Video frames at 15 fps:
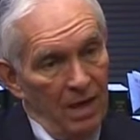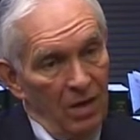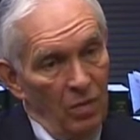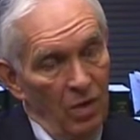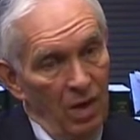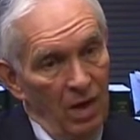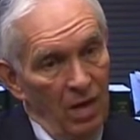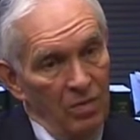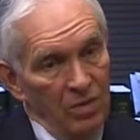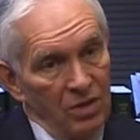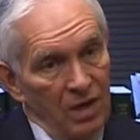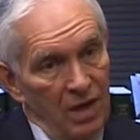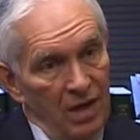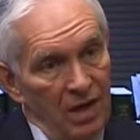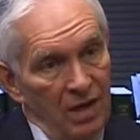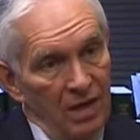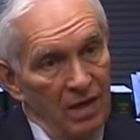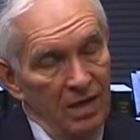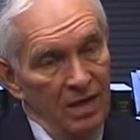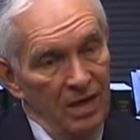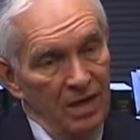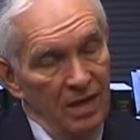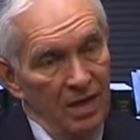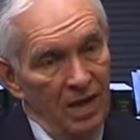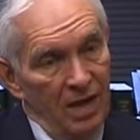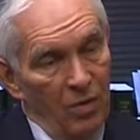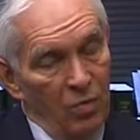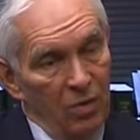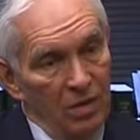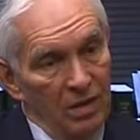While I was there,
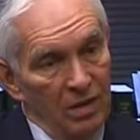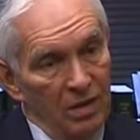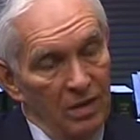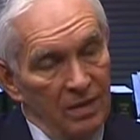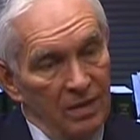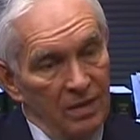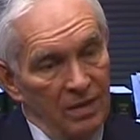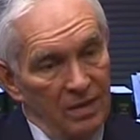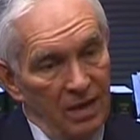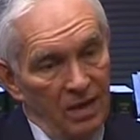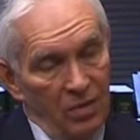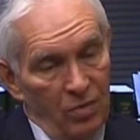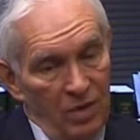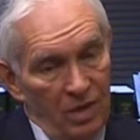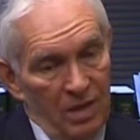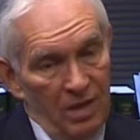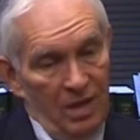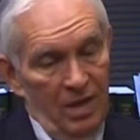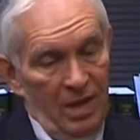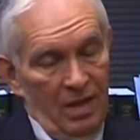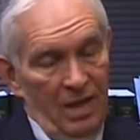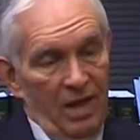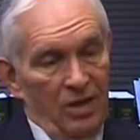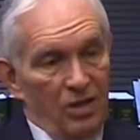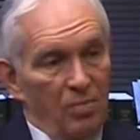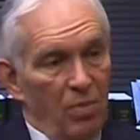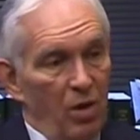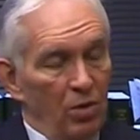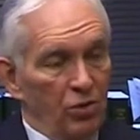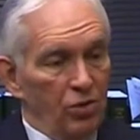I worked not only had a
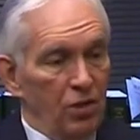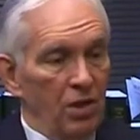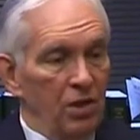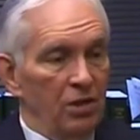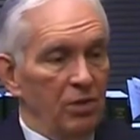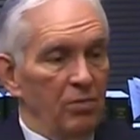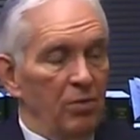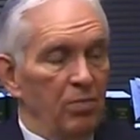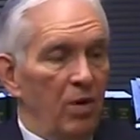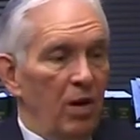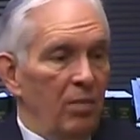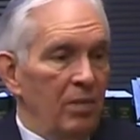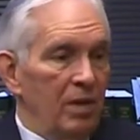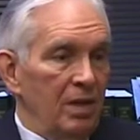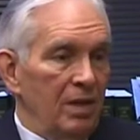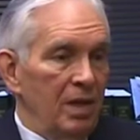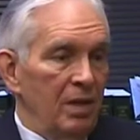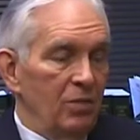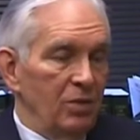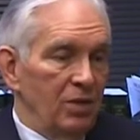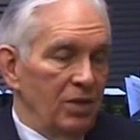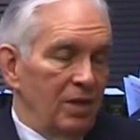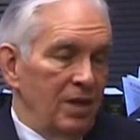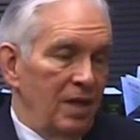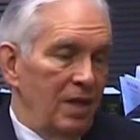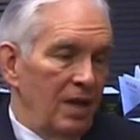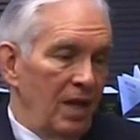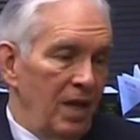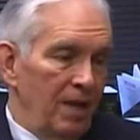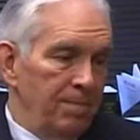small journalism department, I was
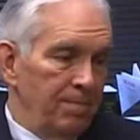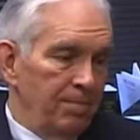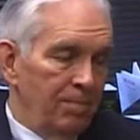in that,